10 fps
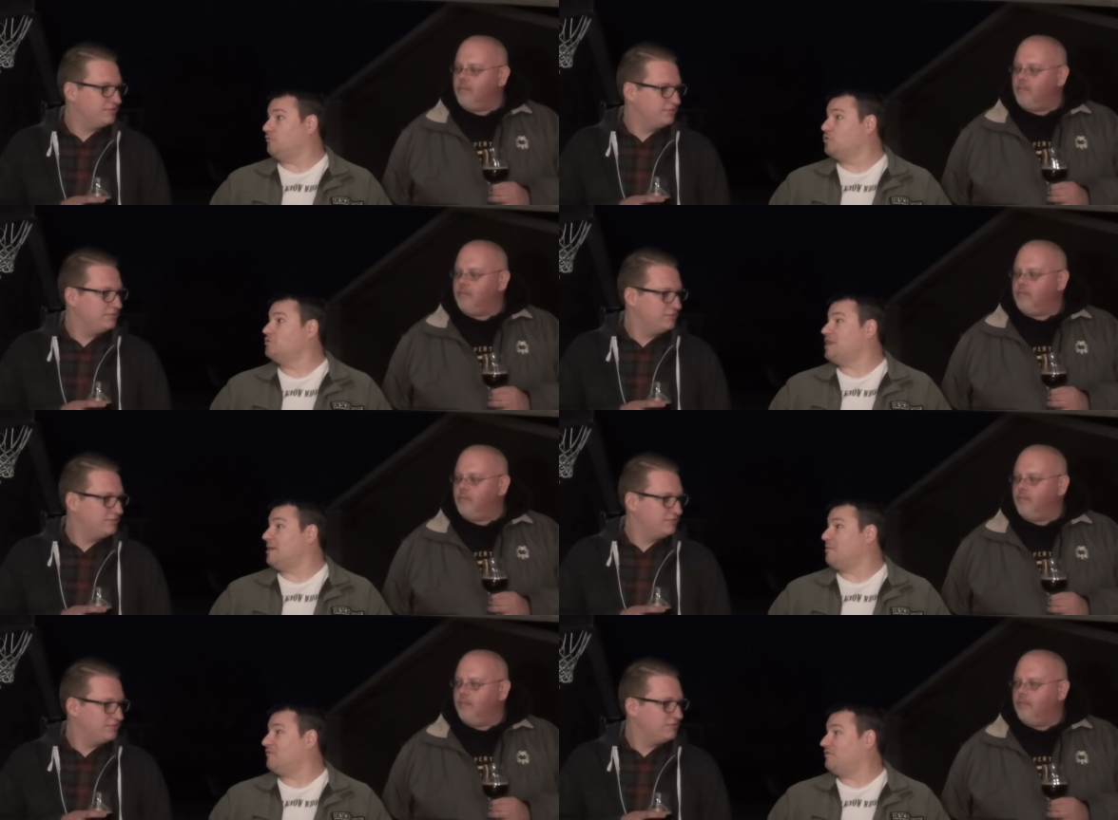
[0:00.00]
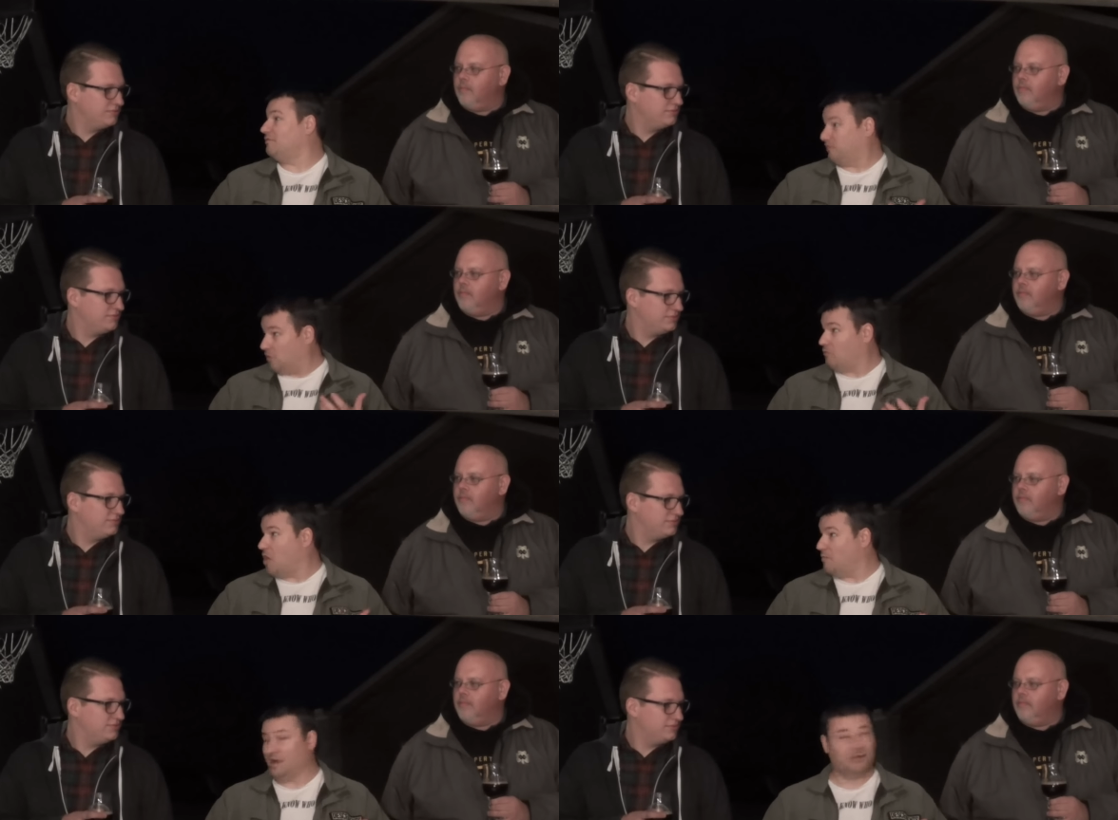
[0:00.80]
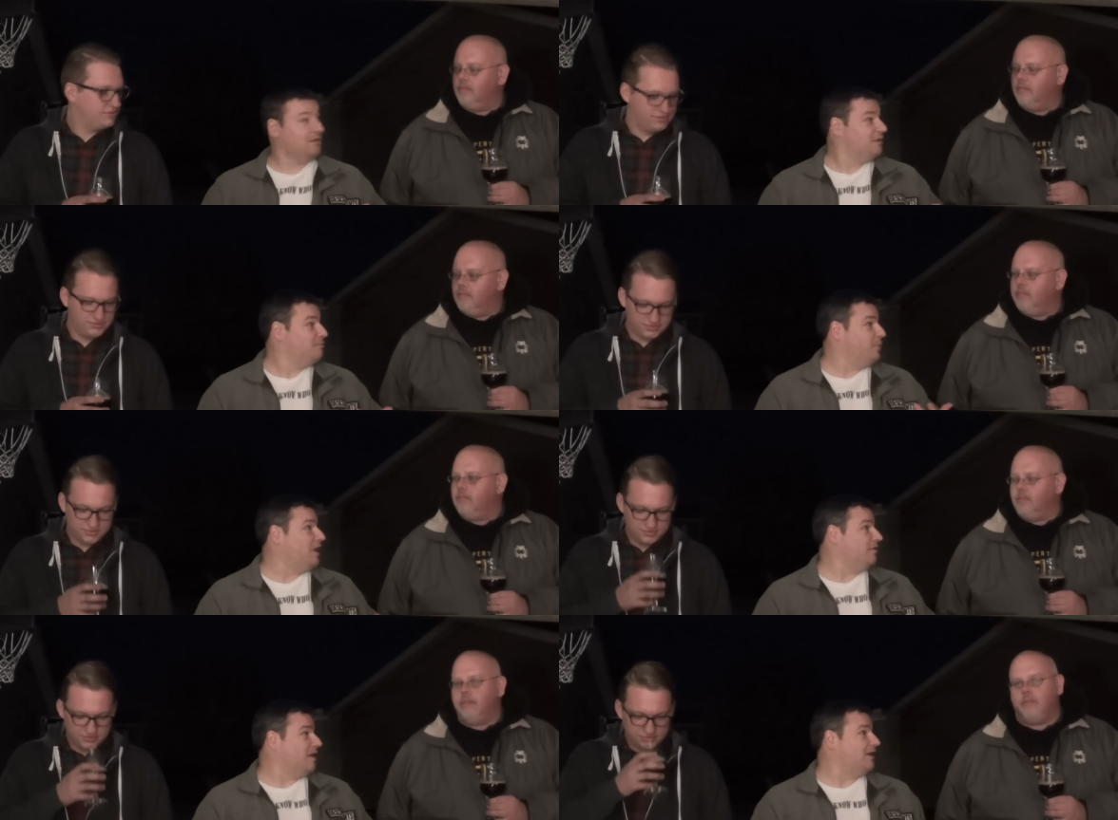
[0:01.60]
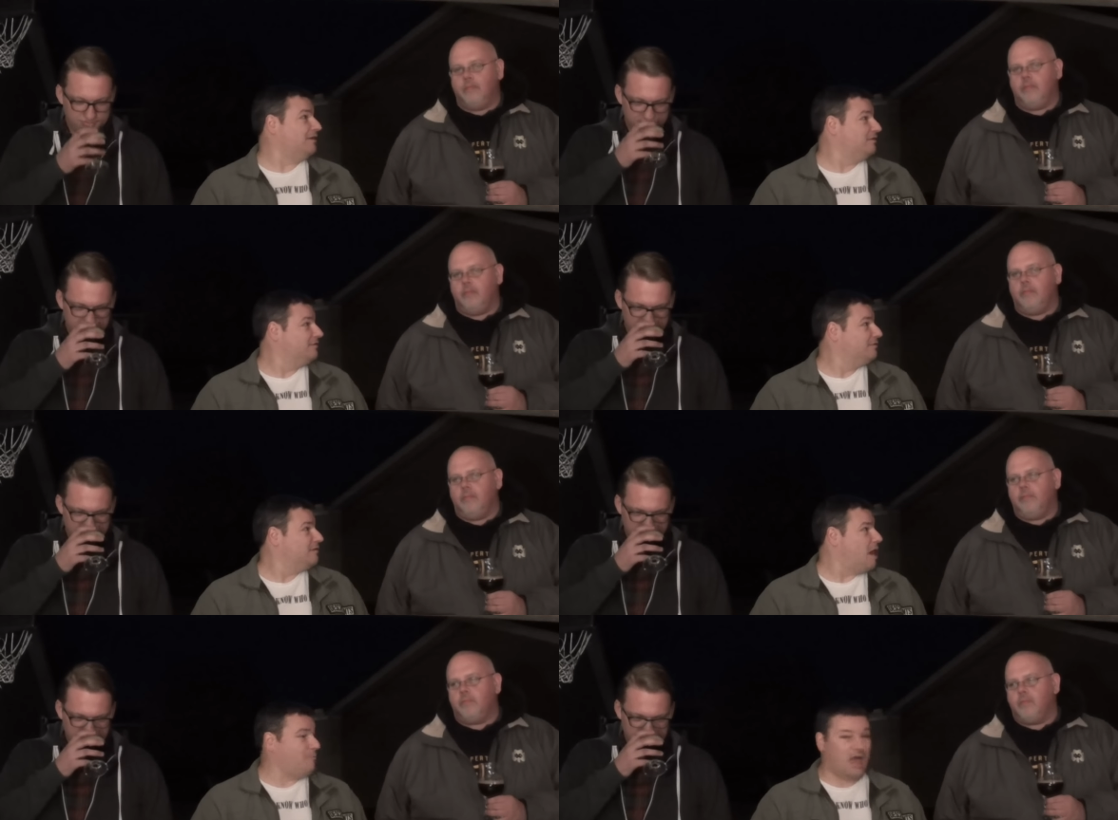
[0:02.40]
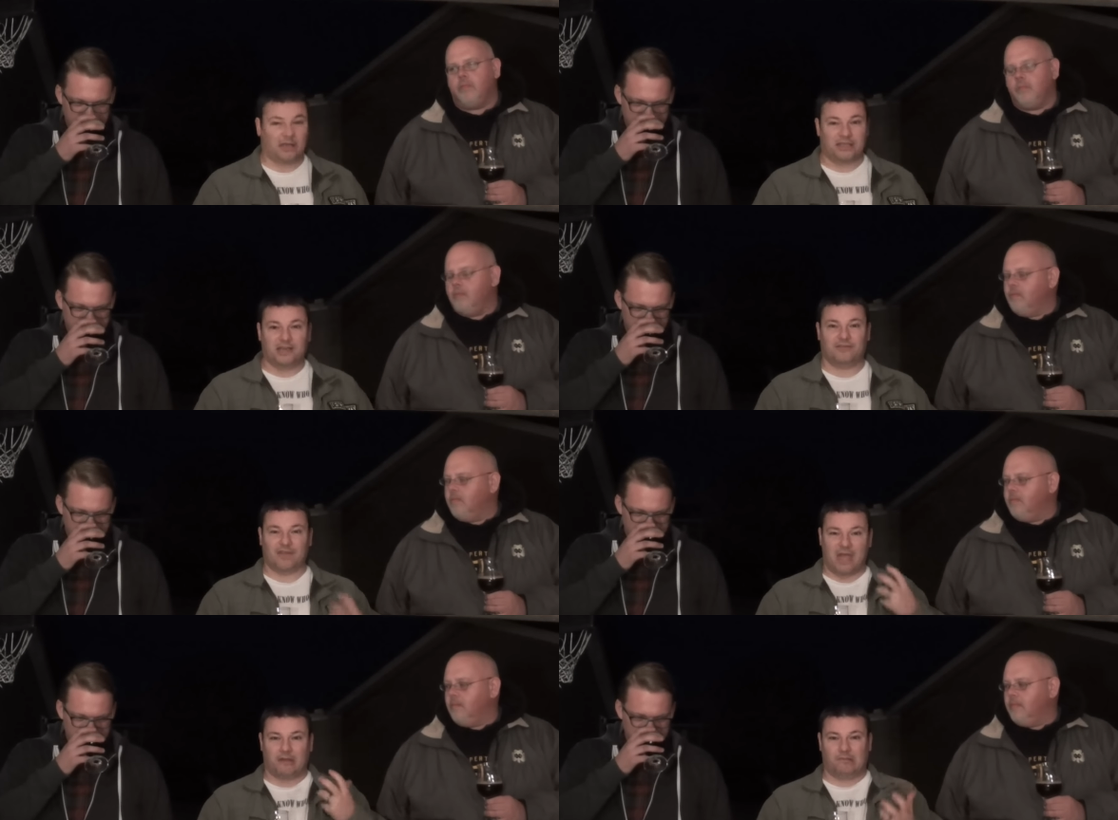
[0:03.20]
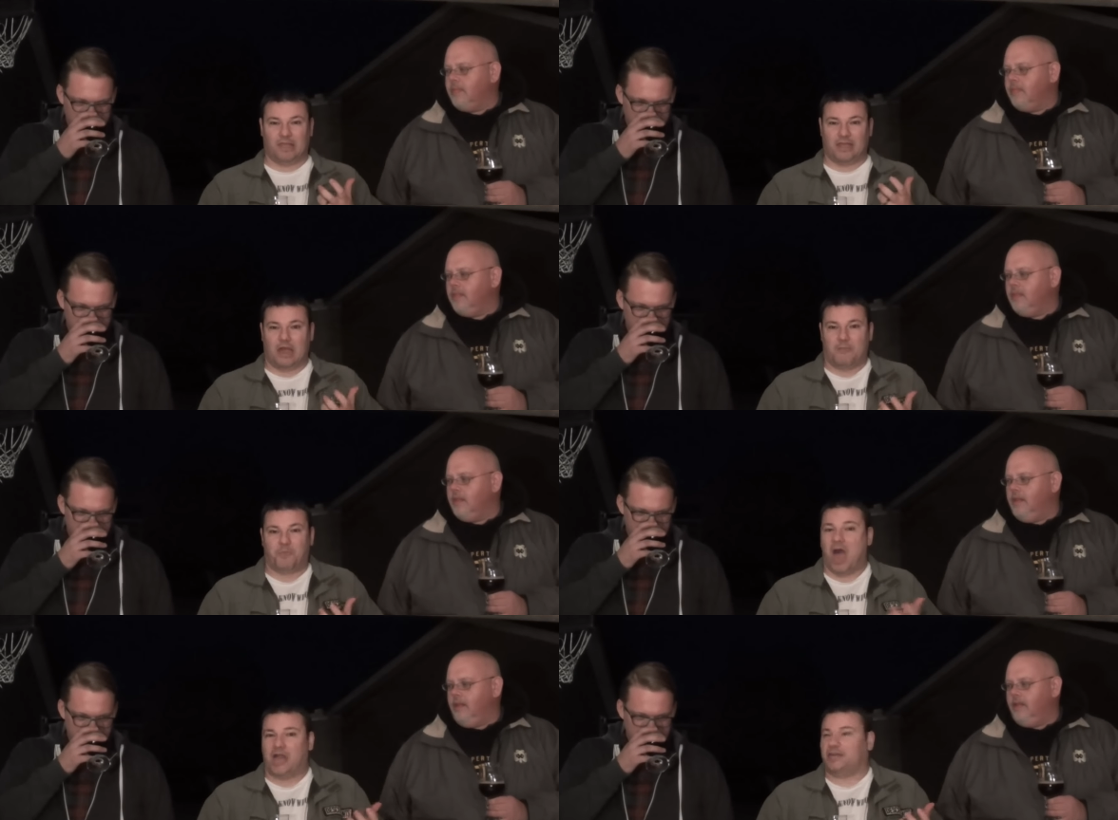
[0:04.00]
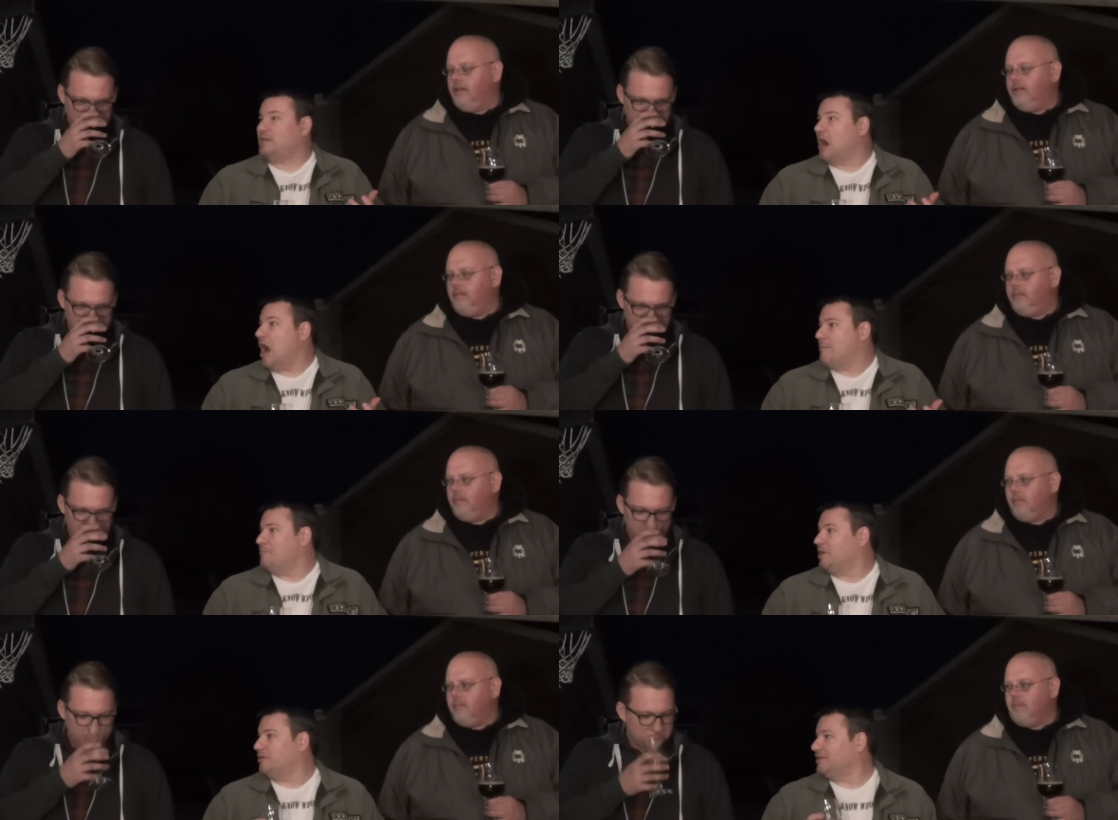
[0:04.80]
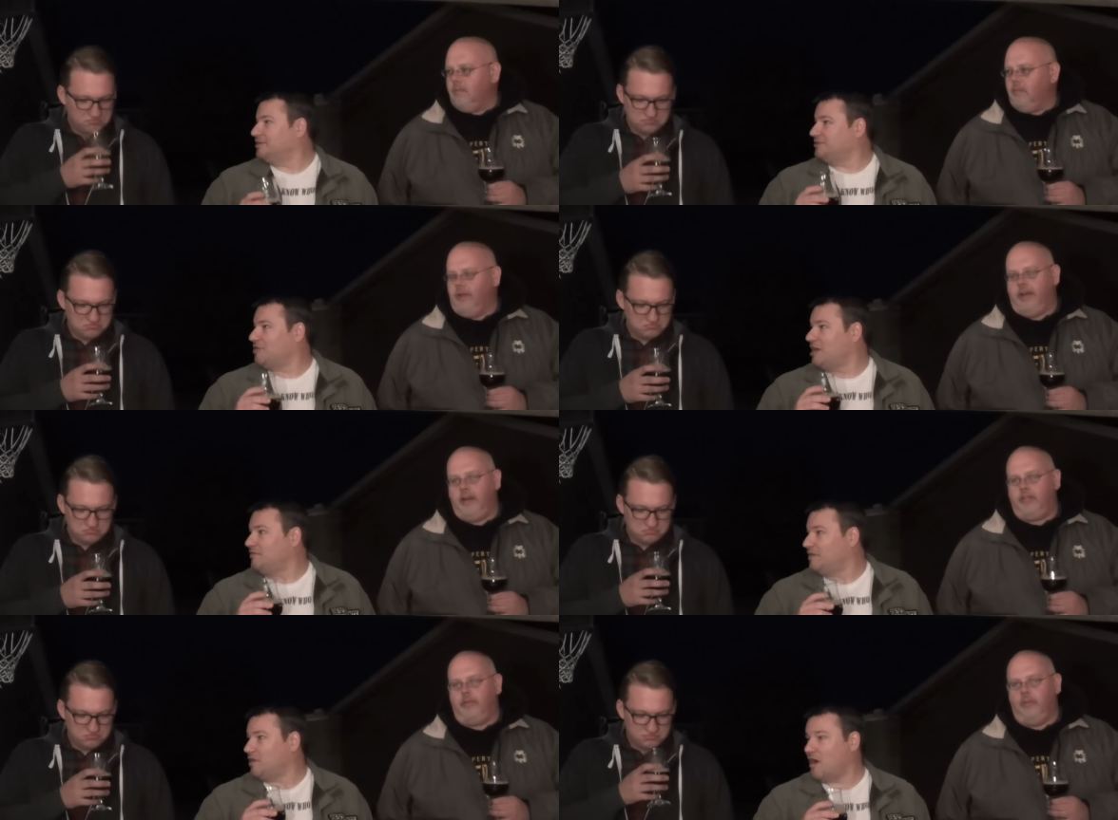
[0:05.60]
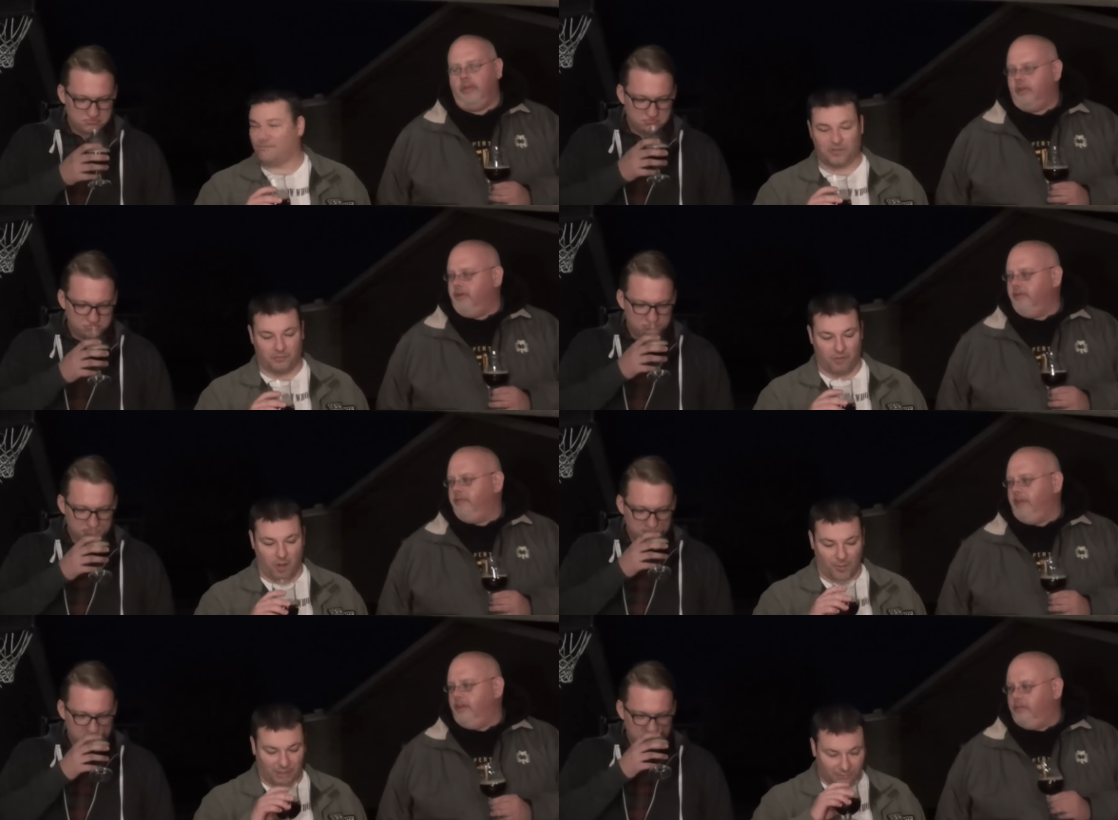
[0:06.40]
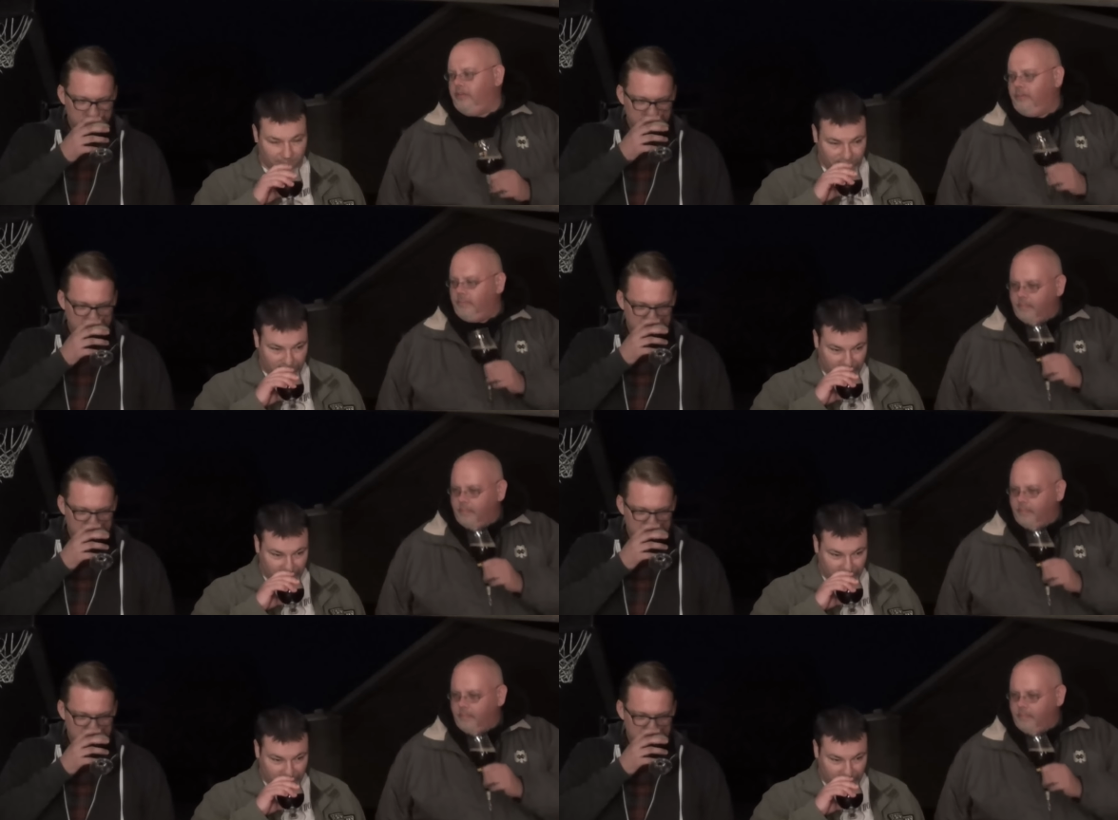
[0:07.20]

Speaker 1: fruit type of aroma, but like I'm not getting that like a piney hop bitterness or right, nothing really the in aroma. Your face.